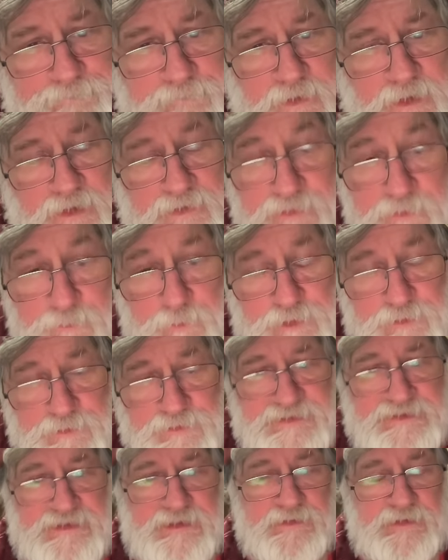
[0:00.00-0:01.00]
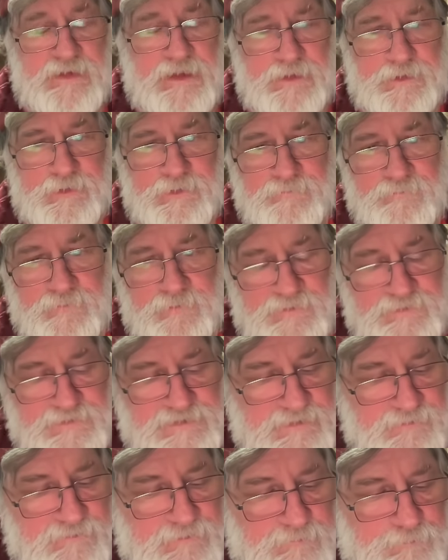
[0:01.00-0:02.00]
I think we could see the end of the
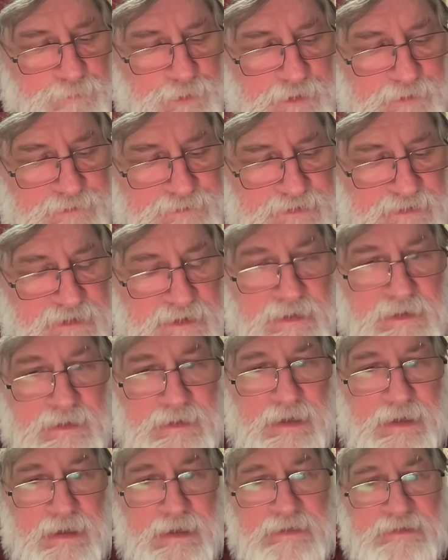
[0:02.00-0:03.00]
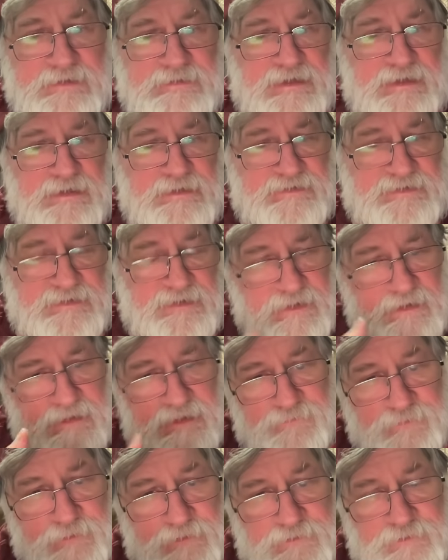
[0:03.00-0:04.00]
Conservative Party as a
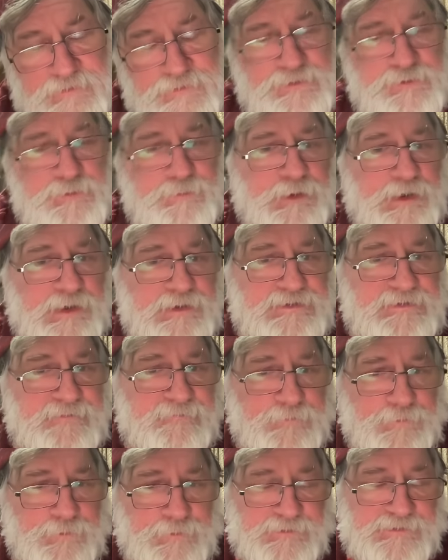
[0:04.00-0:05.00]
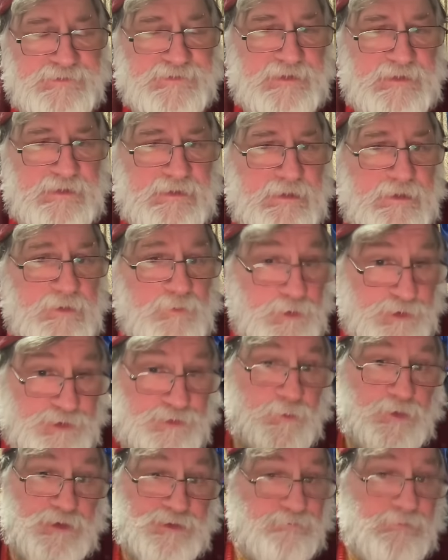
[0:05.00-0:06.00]
significant two-party force,
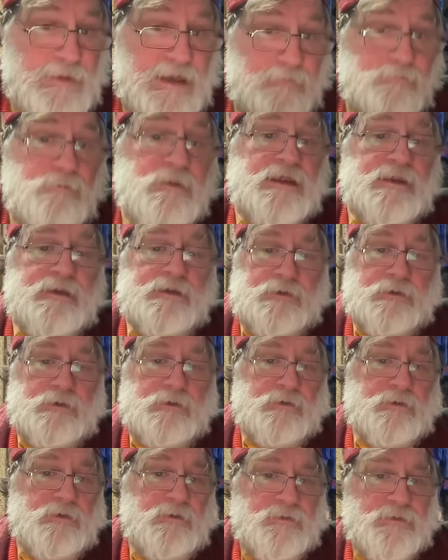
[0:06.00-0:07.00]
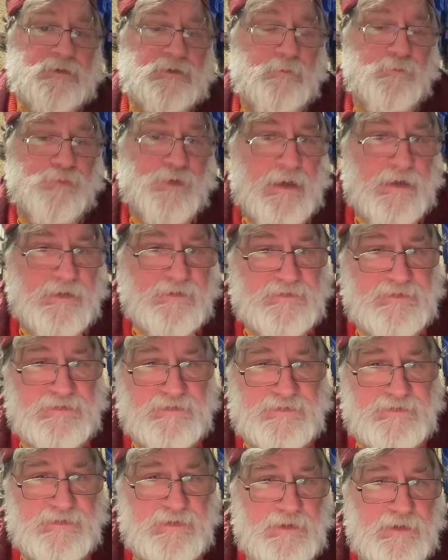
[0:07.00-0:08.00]
which may mean that in
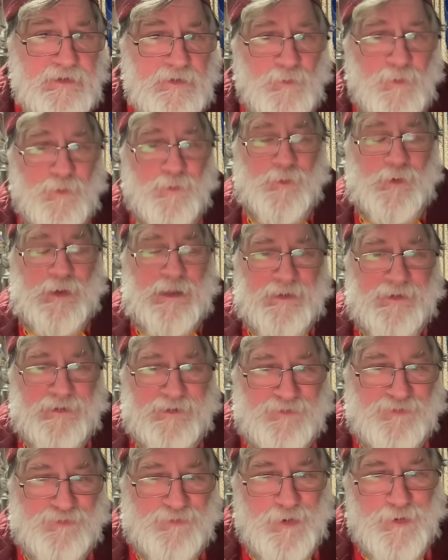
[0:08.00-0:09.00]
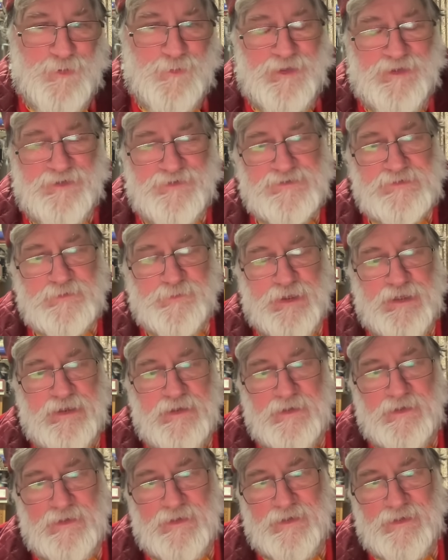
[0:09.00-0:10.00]
practice we are thrown into
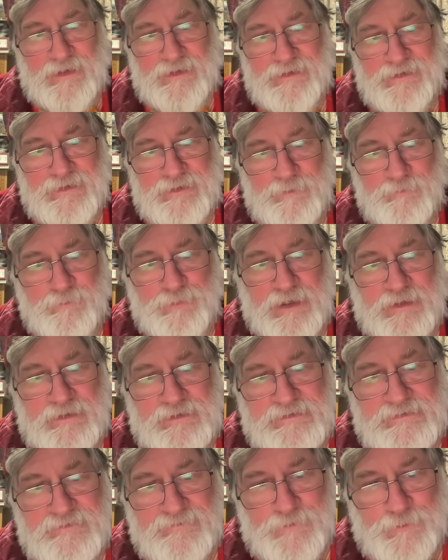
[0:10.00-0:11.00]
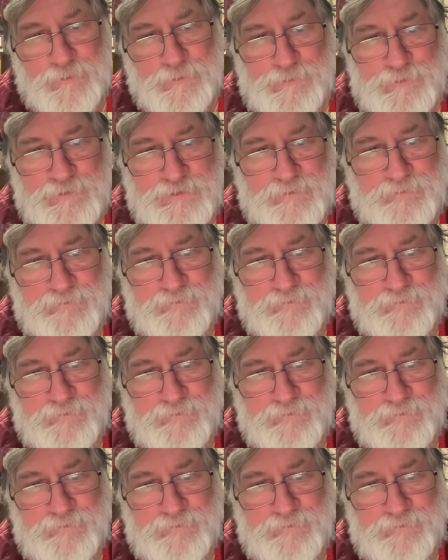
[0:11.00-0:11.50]
PR by default.